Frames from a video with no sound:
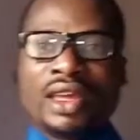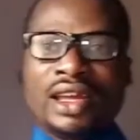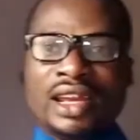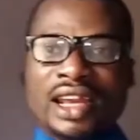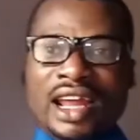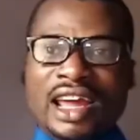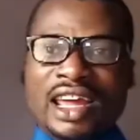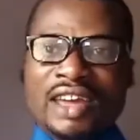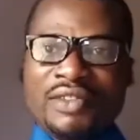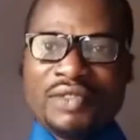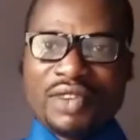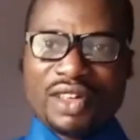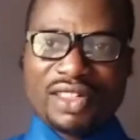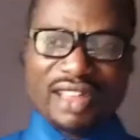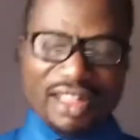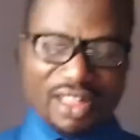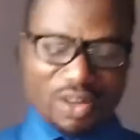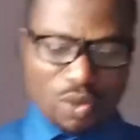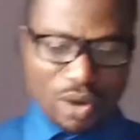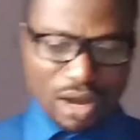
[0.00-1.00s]
Now in verse
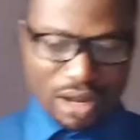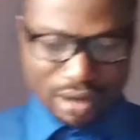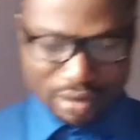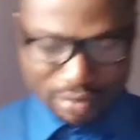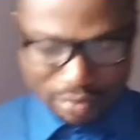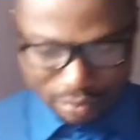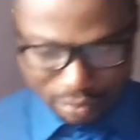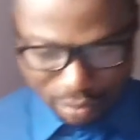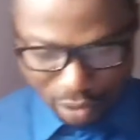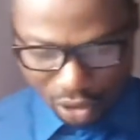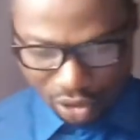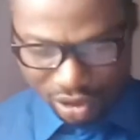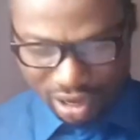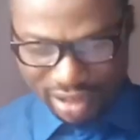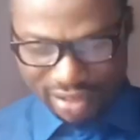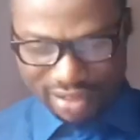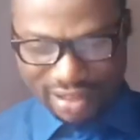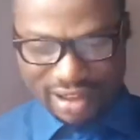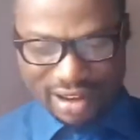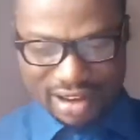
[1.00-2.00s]
31, Paul
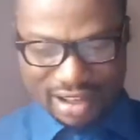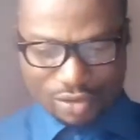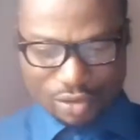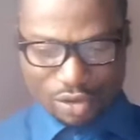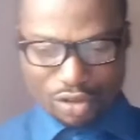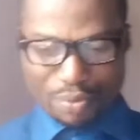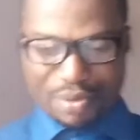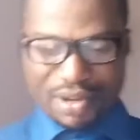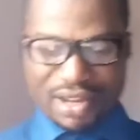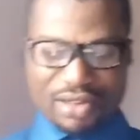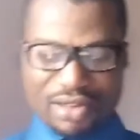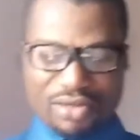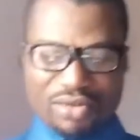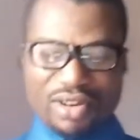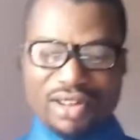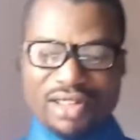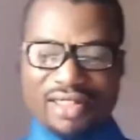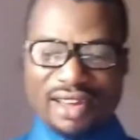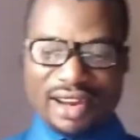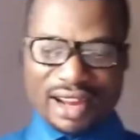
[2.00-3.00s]
and Silas were speaking to
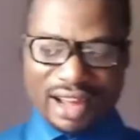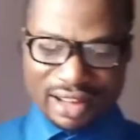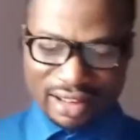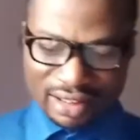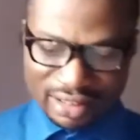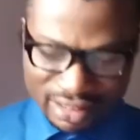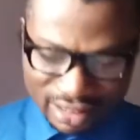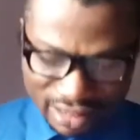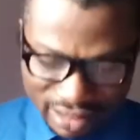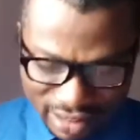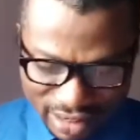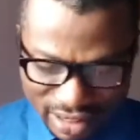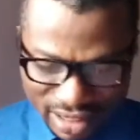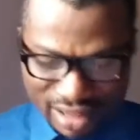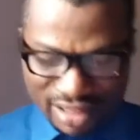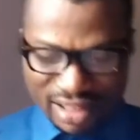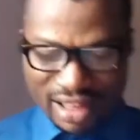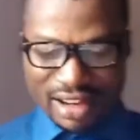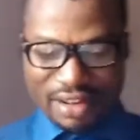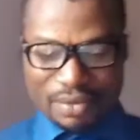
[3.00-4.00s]
the jailer. They
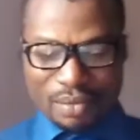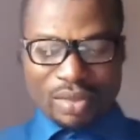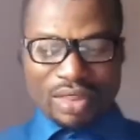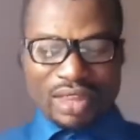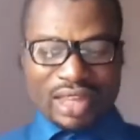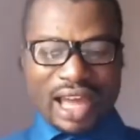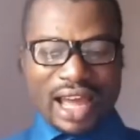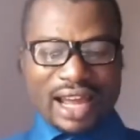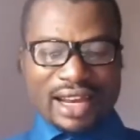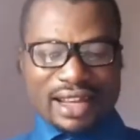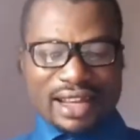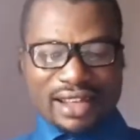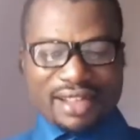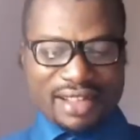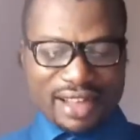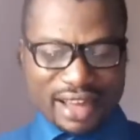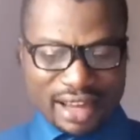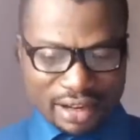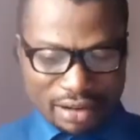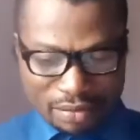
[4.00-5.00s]

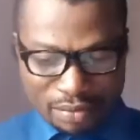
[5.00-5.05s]
said,